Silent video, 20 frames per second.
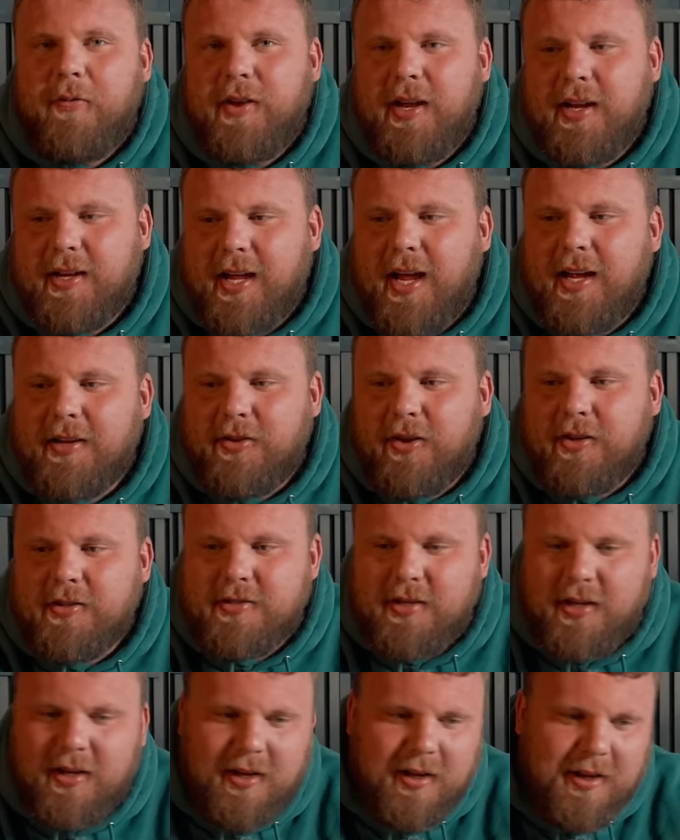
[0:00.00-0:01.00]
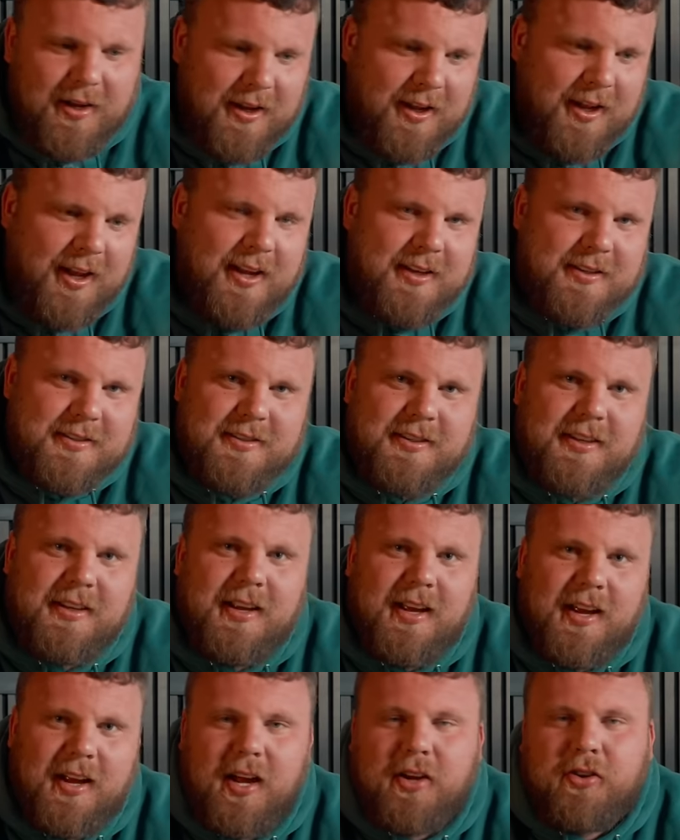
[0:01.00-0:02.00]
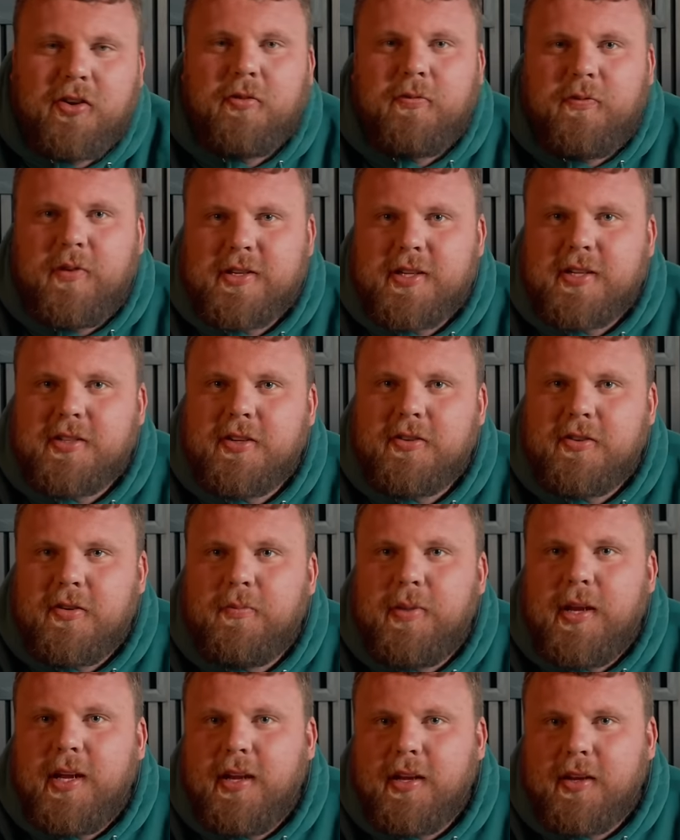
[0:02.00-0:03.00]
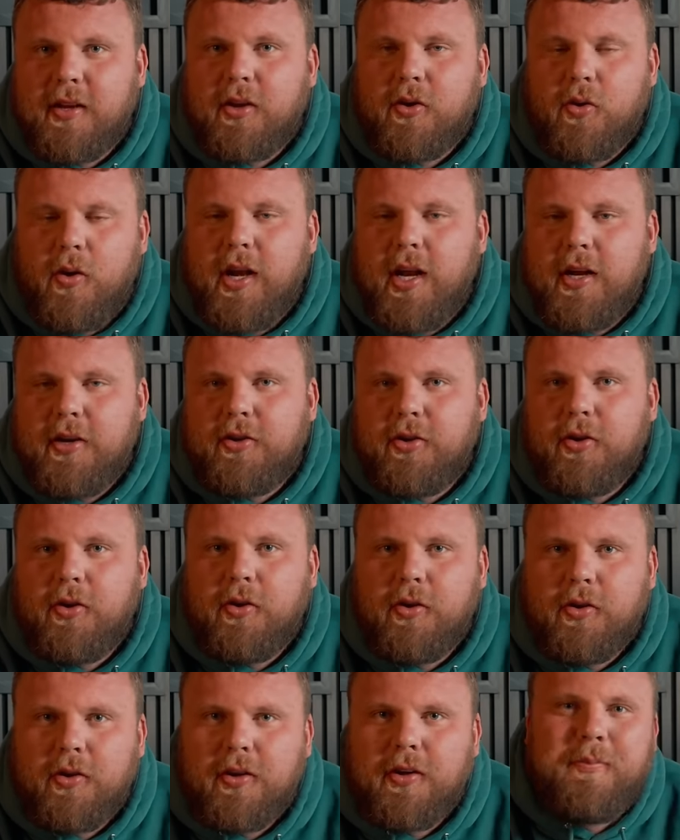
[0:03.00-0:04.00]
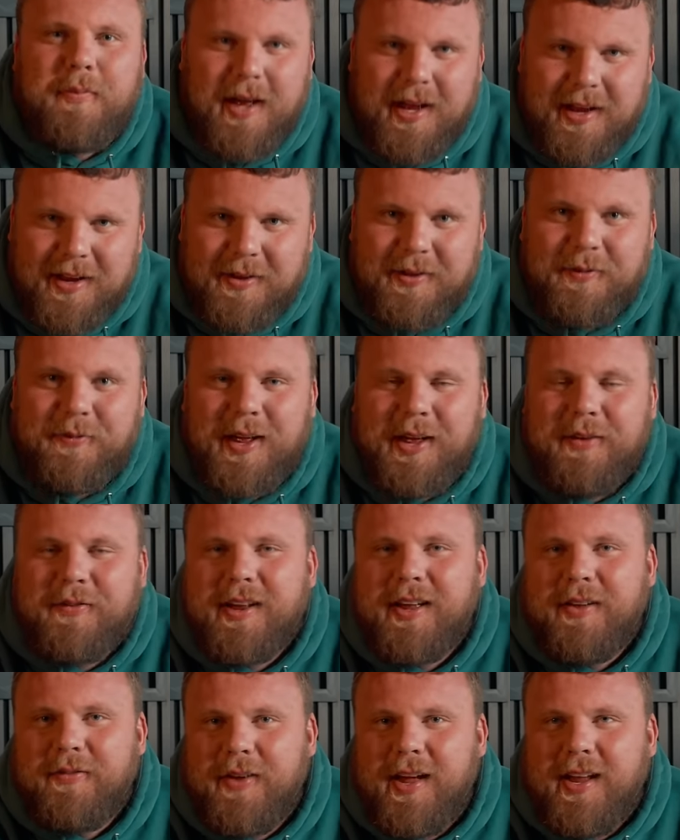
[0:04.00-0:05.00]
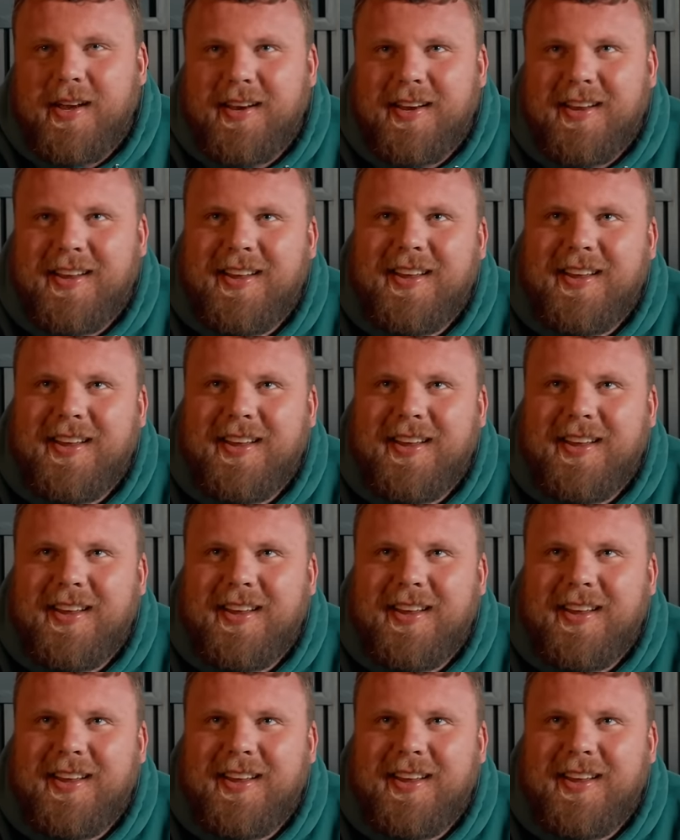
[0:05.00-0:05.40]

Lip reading: three in keg toss is a good position to be going into my favourite event